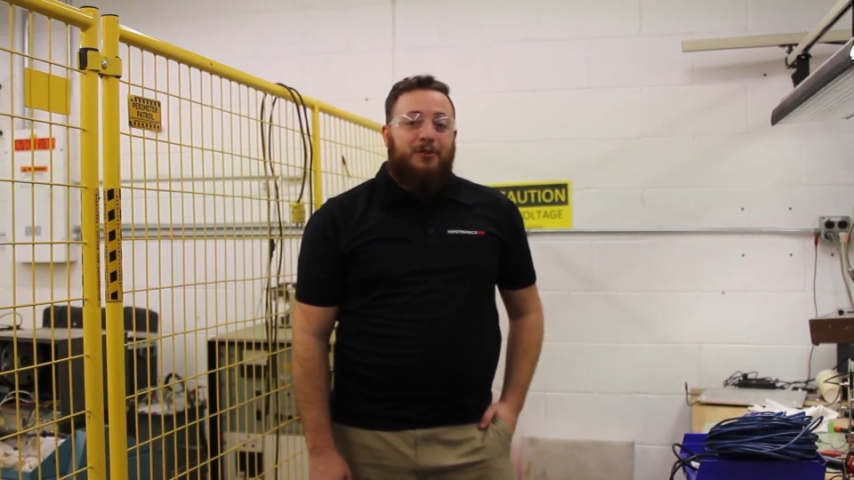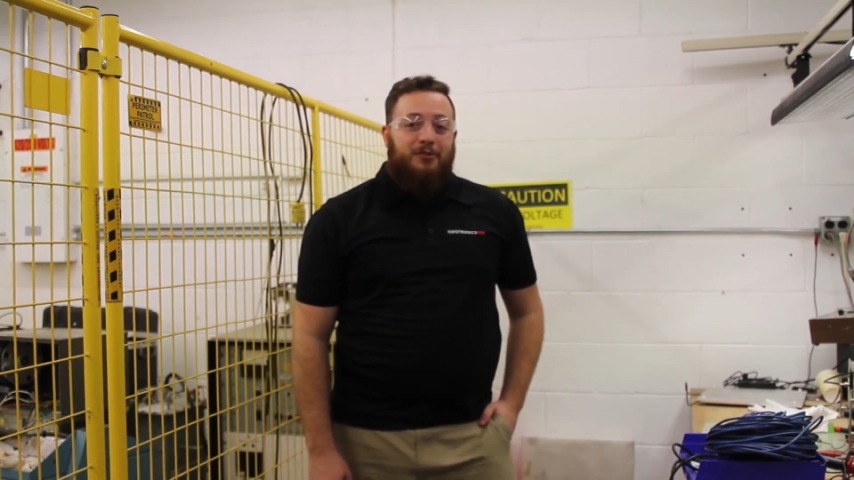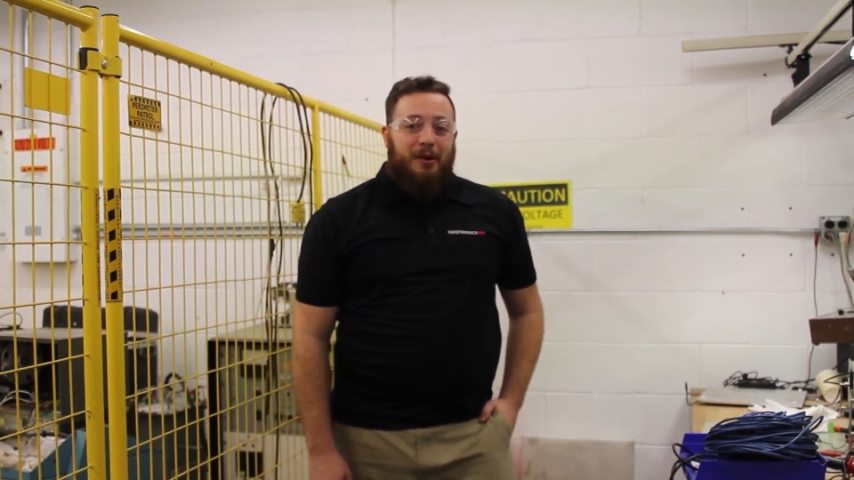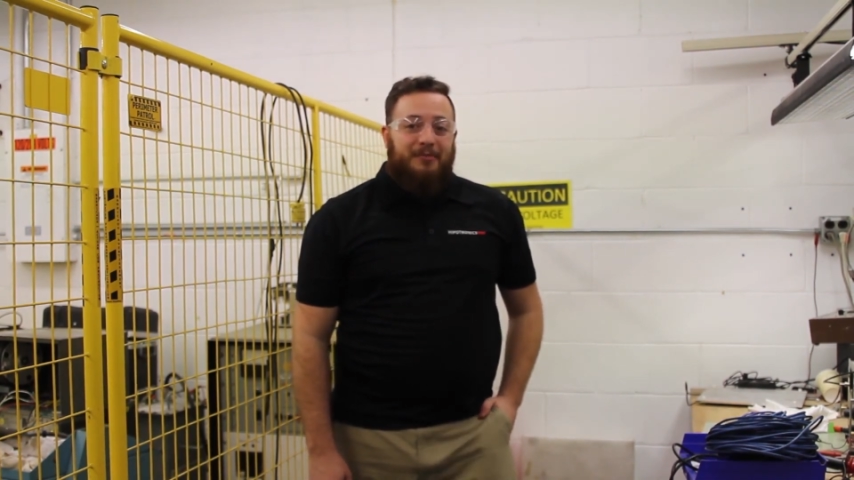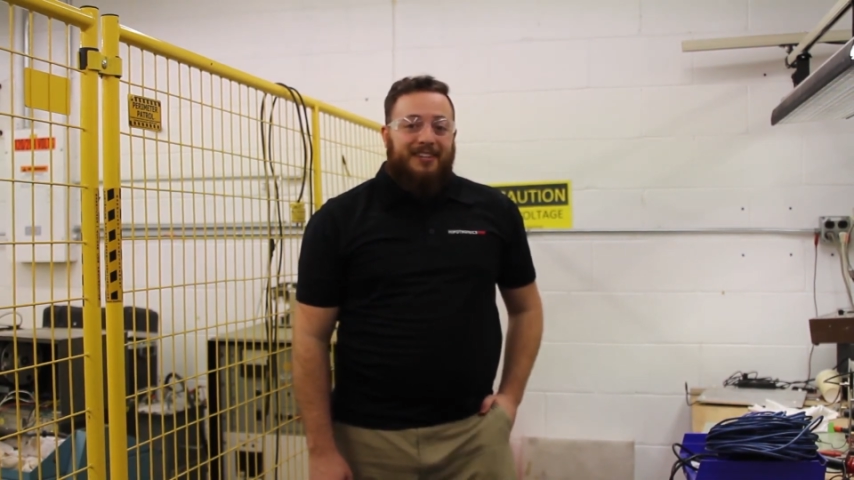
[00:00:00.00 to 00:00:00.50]

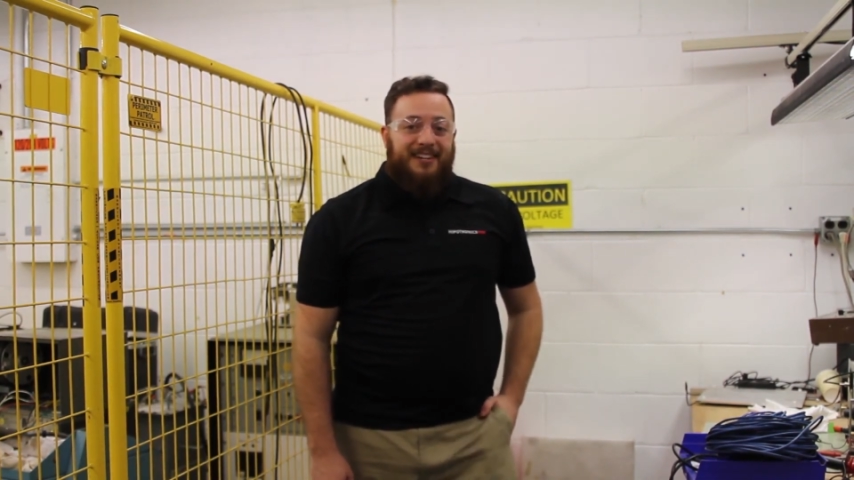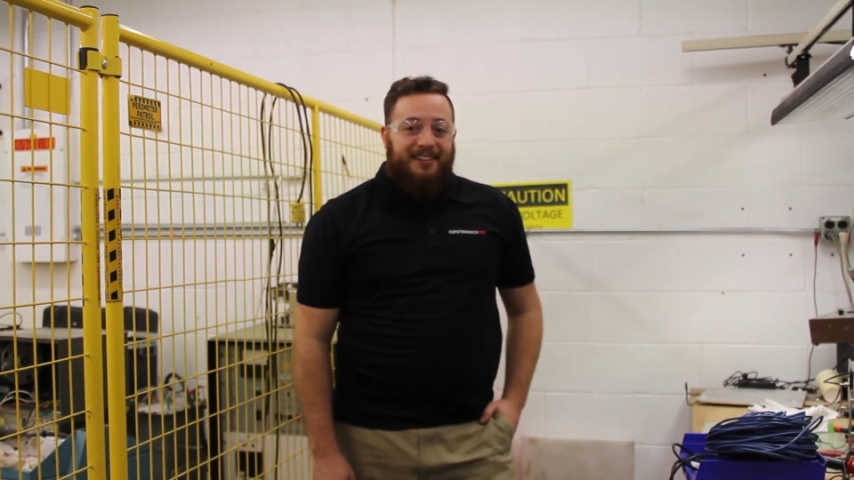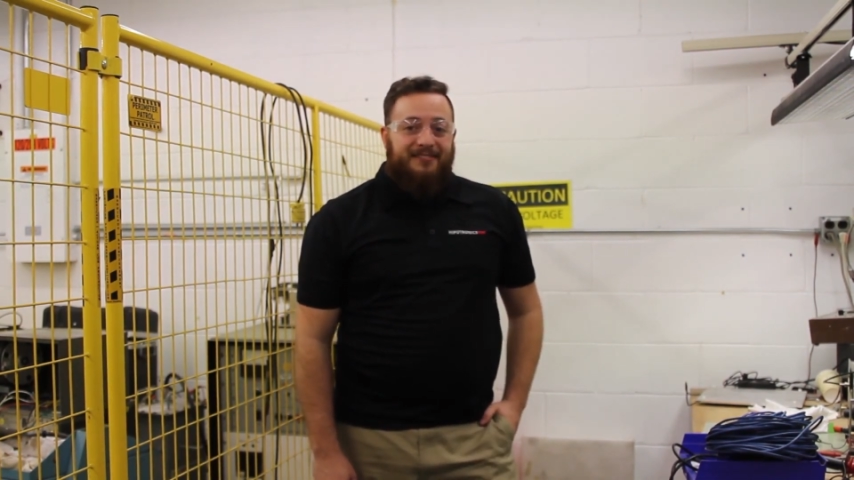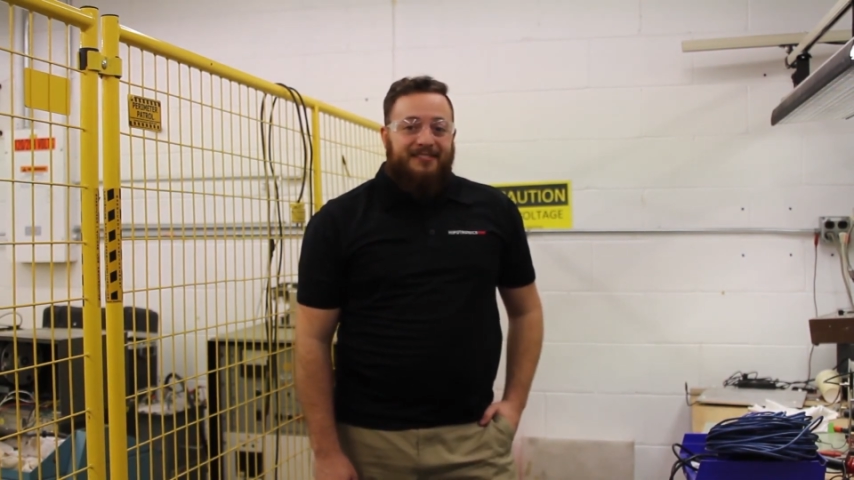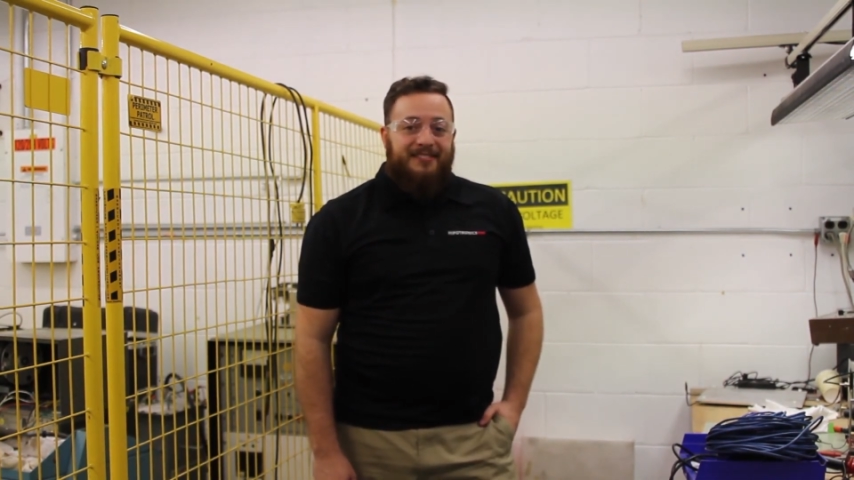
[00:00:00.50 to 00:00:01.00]
local
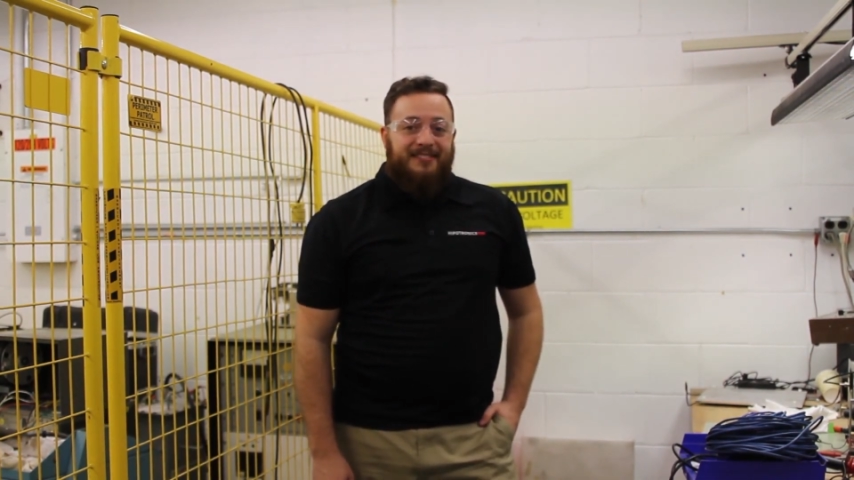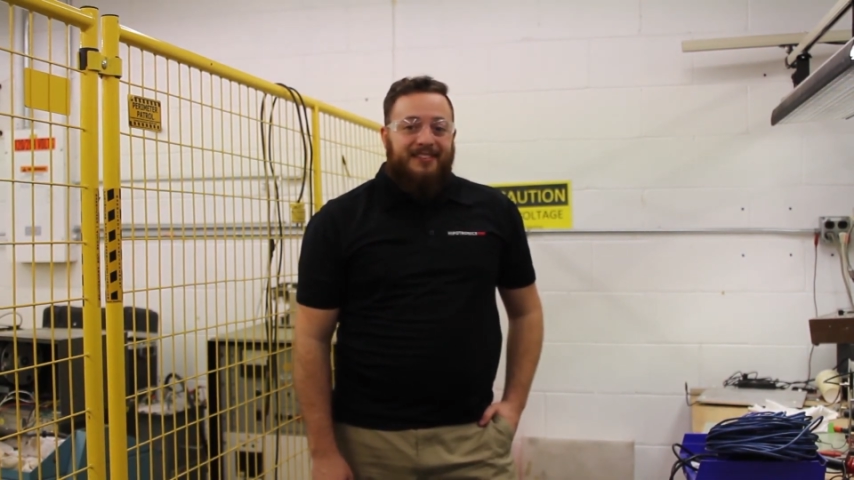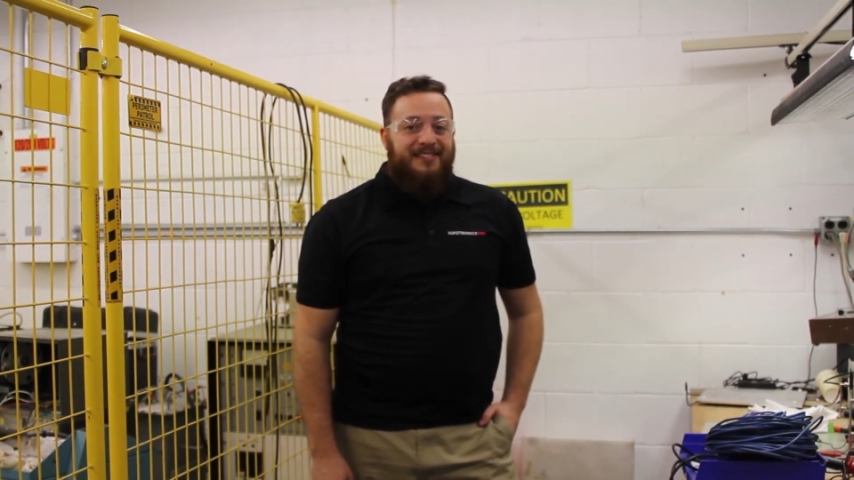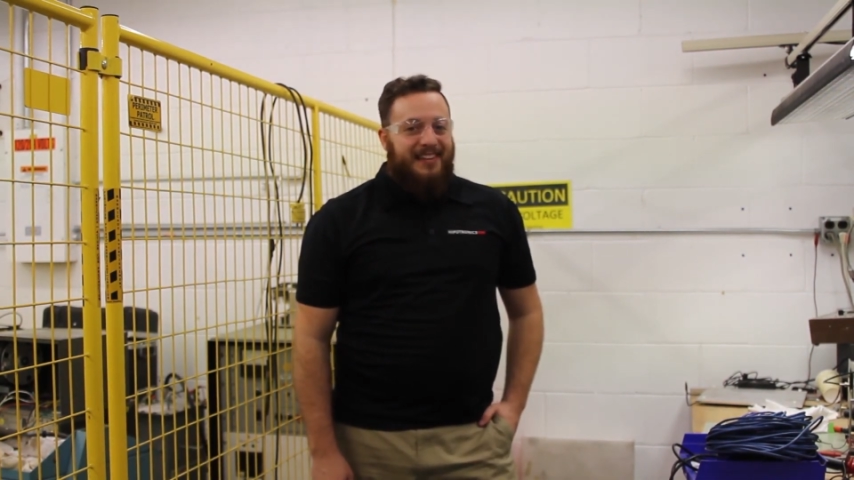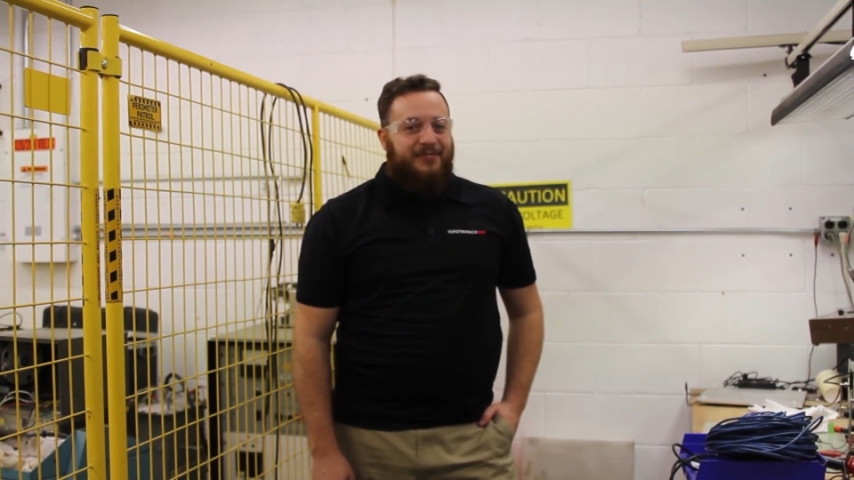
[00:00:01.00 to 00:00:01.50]
representative.
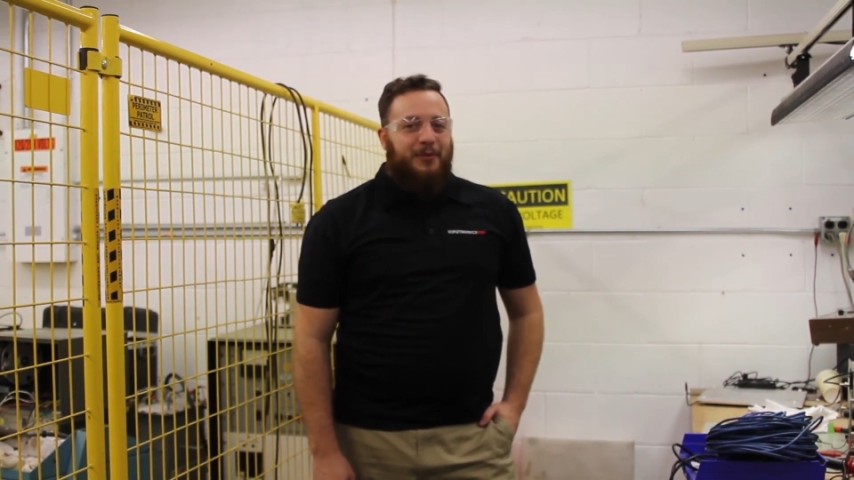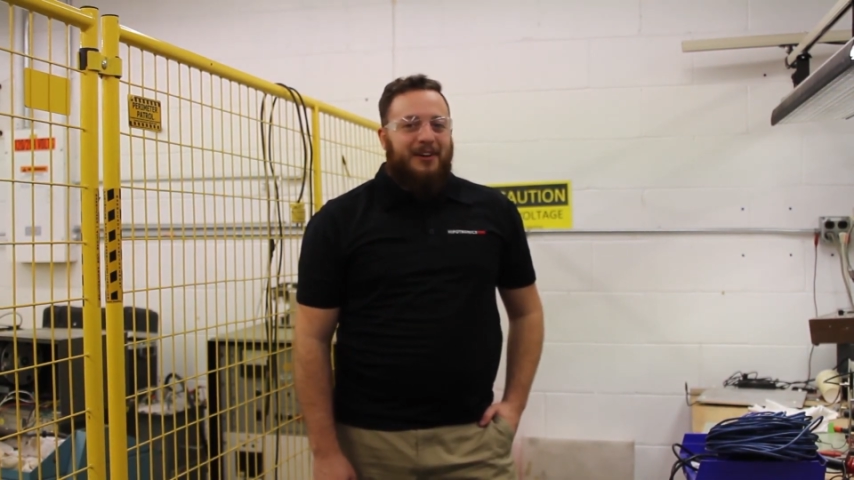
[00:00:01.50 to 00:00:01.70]
Thanks for